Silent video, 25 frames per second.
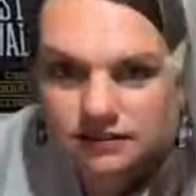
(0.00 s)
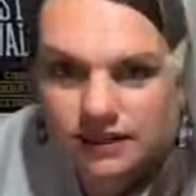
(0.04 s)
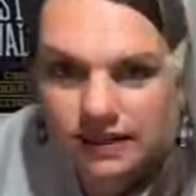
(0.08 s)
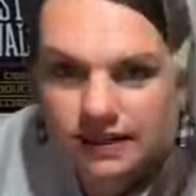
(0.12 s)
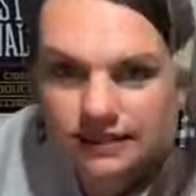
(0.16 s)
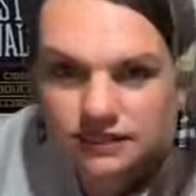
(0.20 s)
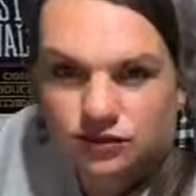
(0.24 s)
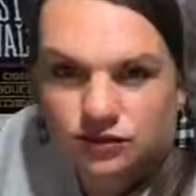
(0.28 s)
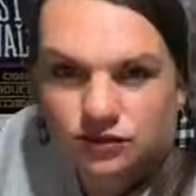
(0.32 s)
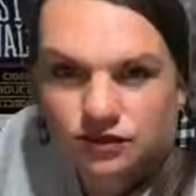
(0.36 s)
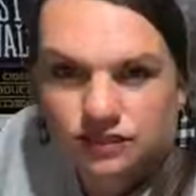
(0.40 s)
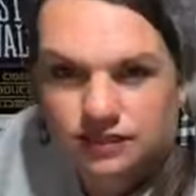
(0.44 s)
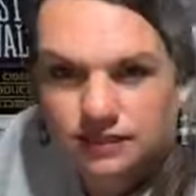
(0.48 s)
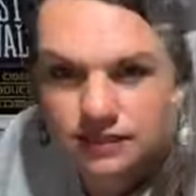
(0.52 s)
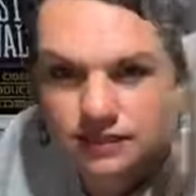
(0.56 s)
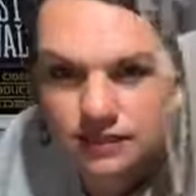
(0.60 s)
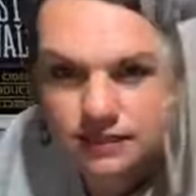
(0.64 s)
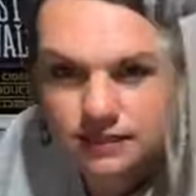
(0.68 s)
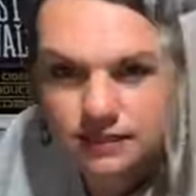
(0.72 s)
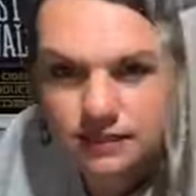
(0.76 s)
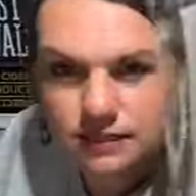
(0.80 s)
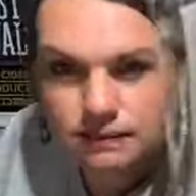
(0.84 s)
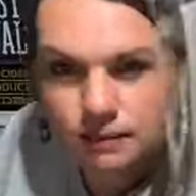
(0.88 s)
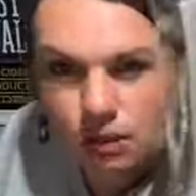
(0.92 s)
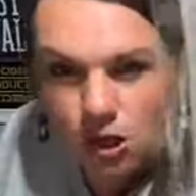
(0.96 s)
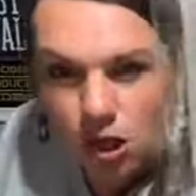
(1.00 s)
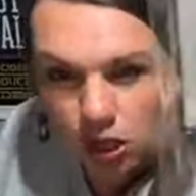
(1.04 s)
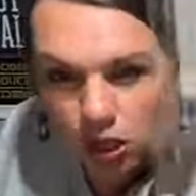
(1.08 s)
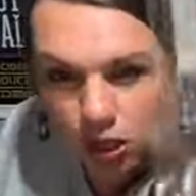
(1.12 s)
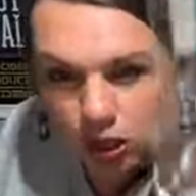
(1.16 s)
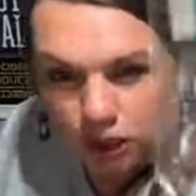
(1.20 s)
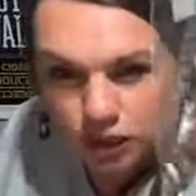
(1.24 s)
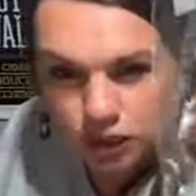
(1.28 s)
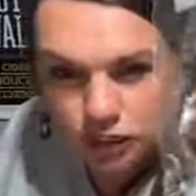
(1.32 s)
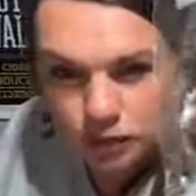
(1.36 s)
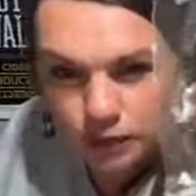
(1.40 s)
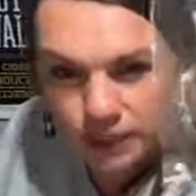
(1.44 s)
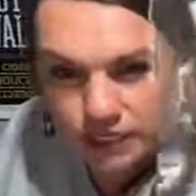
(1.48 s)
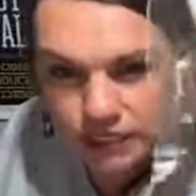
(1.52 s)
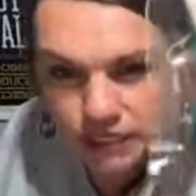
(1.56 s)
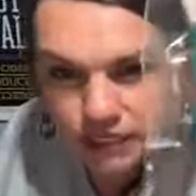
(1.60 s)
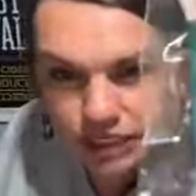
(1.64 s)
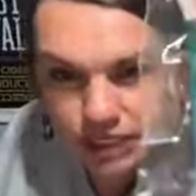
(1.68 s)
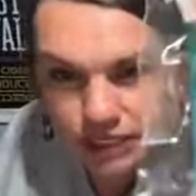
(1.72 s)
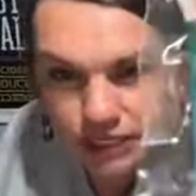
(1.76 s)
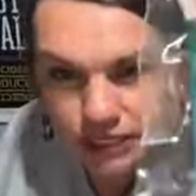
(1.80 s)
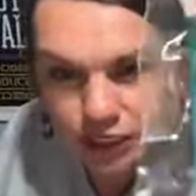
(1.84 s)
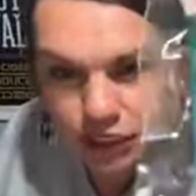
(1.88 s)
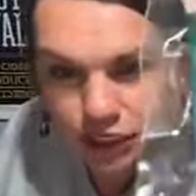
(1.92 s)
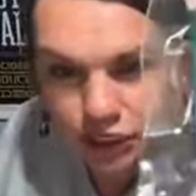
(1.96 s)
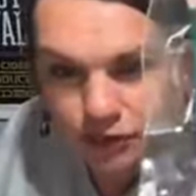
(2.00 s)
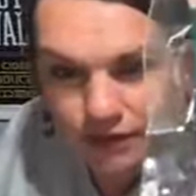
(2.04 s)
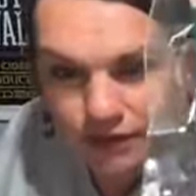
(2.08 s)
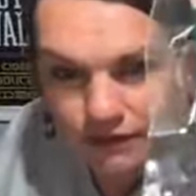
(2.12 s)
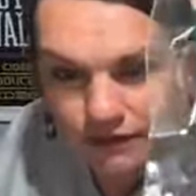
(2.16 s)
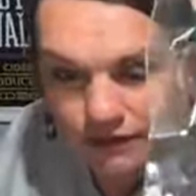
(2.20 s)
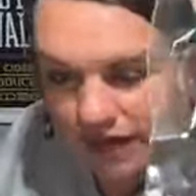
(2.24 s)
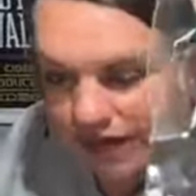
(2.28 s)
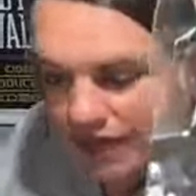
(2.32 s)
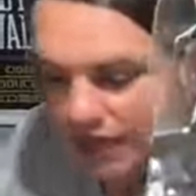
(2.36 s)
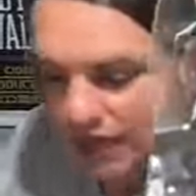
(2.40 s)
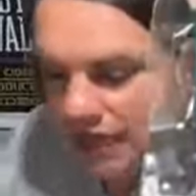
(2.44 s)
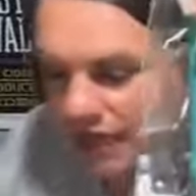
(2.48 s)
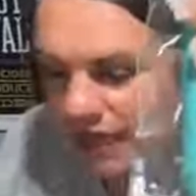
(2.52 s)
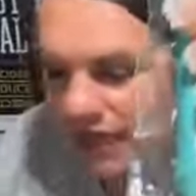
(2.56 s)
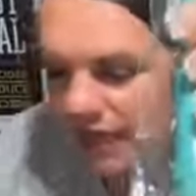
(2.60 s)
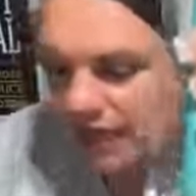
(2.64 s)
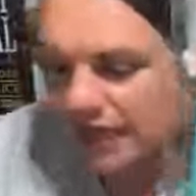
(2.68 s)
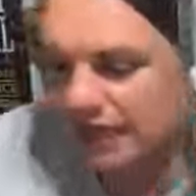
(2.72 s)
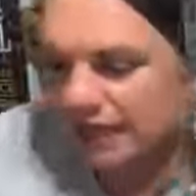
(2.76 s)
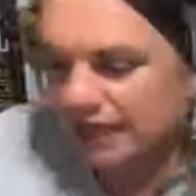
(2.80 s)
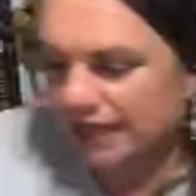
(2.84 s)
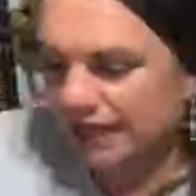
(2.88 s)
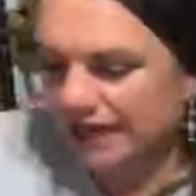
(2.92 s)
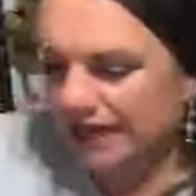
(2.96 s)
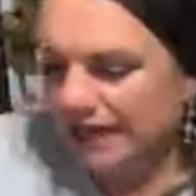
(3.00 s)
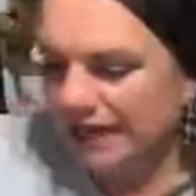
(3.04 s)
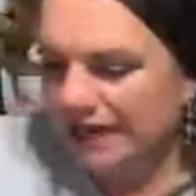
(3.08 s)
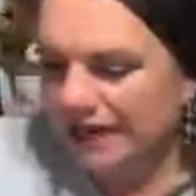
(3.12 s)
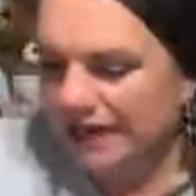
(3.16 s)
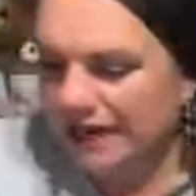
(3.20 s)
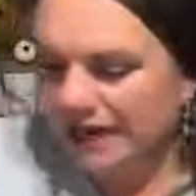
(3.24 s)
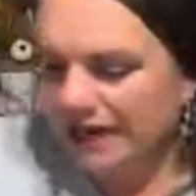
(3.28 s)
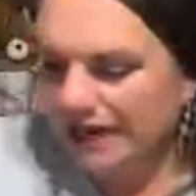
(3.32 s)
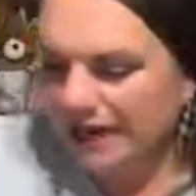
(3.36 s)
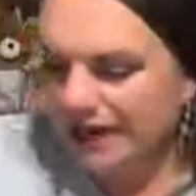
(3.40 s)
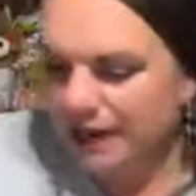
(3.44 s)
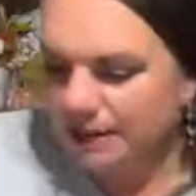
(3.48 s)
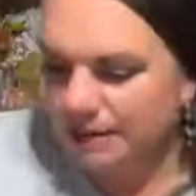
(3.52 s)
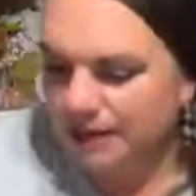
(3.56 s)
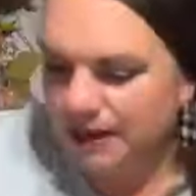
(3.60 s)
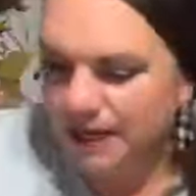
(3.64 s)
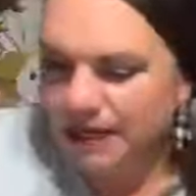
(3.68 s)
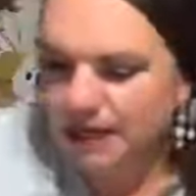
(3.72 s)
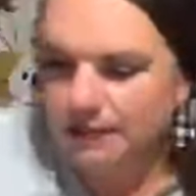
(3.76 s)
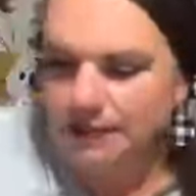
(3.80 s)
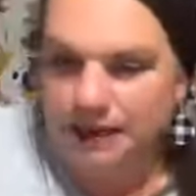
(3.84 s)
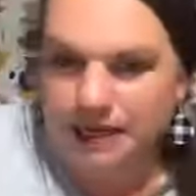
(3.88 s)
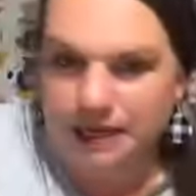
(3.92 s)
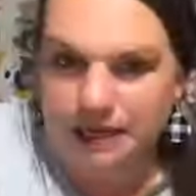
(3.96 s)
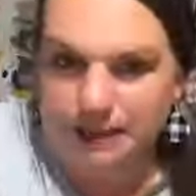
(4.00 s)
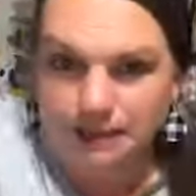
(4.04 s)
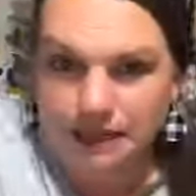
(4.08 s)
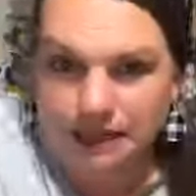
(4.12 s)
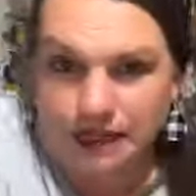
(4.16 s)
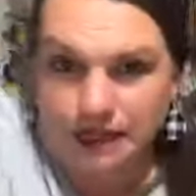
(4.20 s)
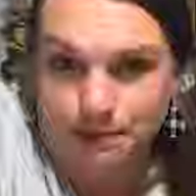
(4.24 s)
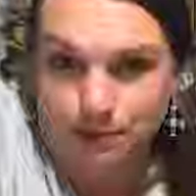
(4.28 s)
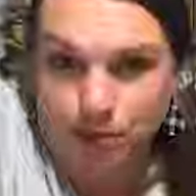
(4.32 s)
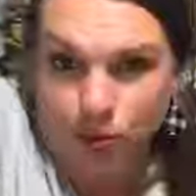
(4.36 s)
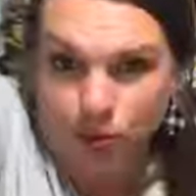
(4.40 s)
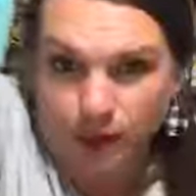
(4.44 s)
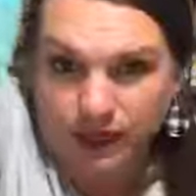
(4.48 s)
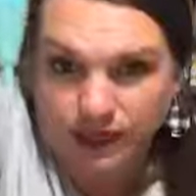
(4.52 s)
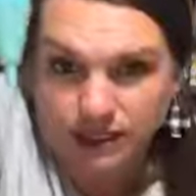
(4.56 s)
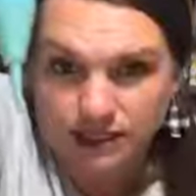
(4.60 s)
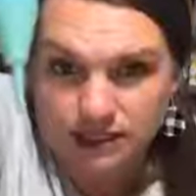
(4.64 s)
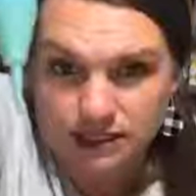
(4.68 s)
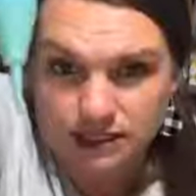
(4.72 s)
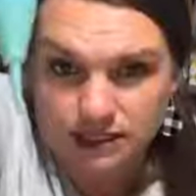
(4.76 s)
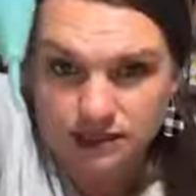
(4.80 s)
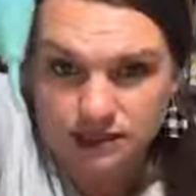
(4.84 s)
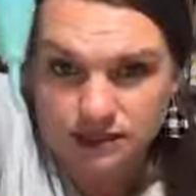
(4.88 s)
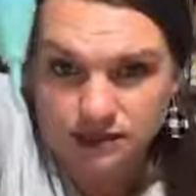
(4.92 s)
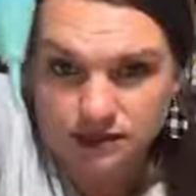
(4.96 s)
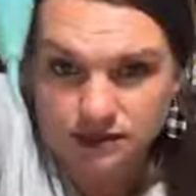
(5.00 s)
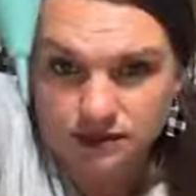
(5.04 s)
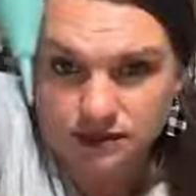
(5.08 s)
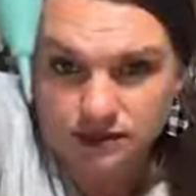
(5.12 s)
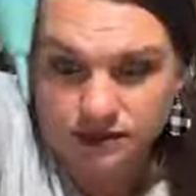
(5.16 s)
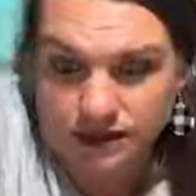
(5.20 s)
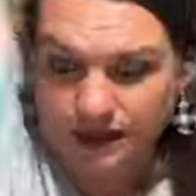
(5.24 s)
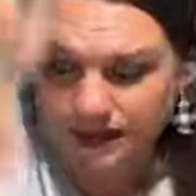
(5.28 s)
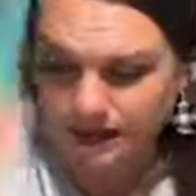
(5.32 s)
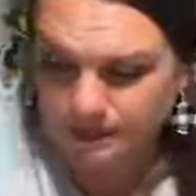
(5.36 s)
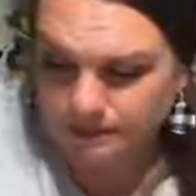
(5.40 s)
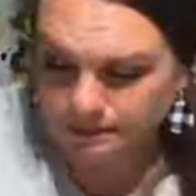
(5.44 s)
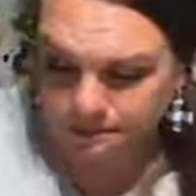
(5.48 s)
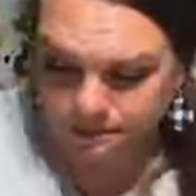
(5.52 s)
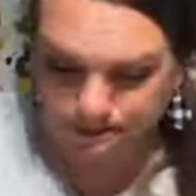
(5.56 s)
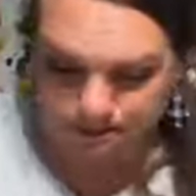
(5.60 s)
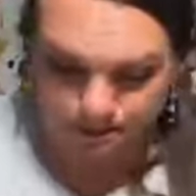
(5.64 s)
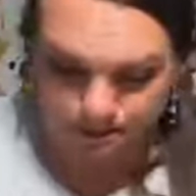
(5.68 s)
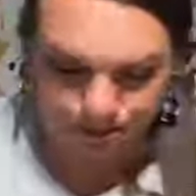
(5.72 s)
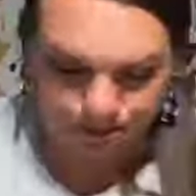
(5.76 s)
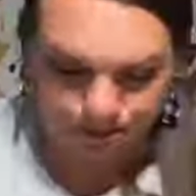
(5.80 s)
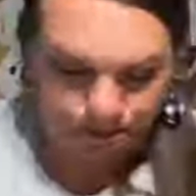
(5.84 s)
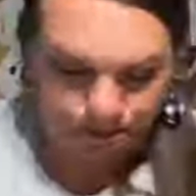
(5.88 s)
Okay, so this is a smaller squeegee, and then you have that itty bitty bitty bitty point. Okay.